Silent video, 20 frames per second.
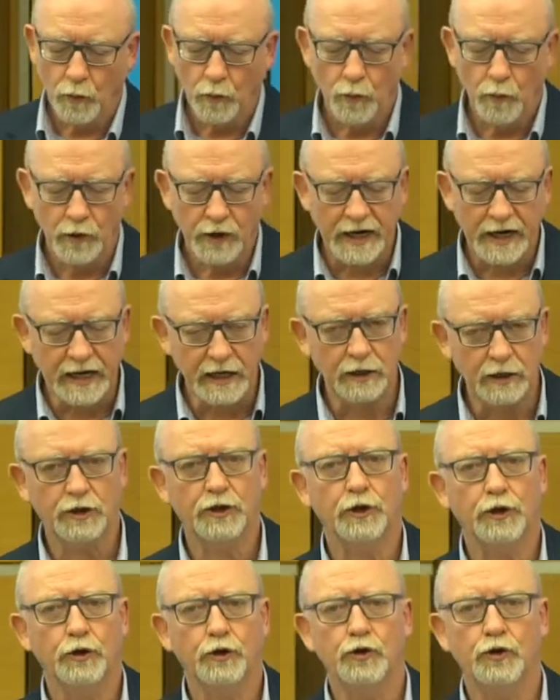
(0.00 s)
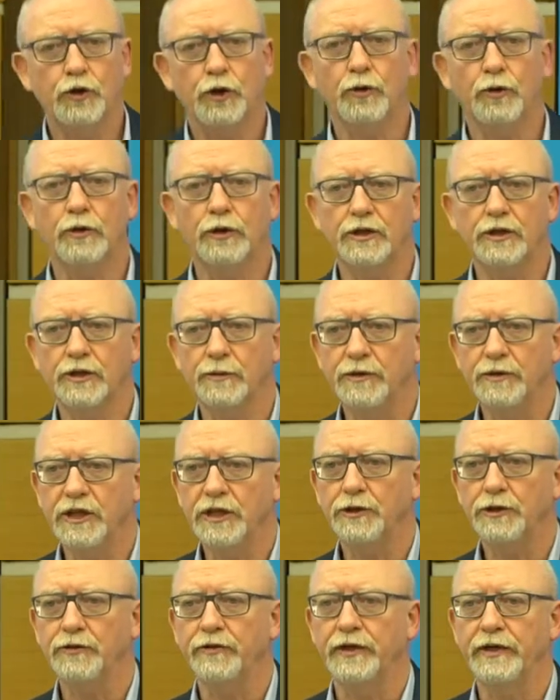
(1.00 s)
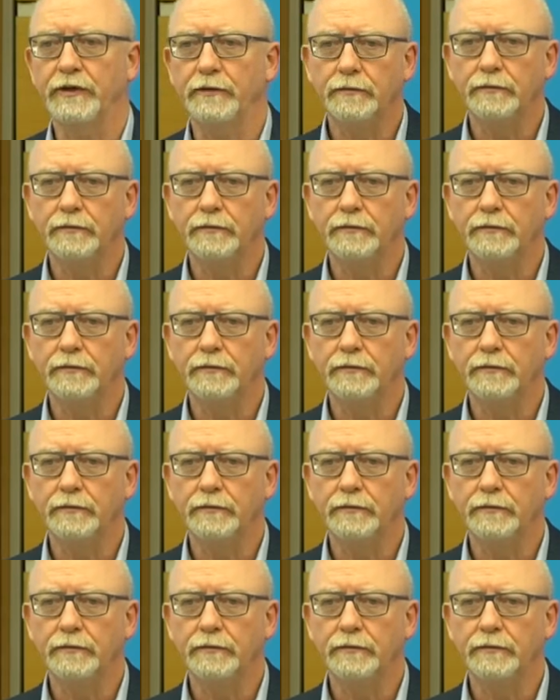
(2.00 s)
needs to control the subsidiary.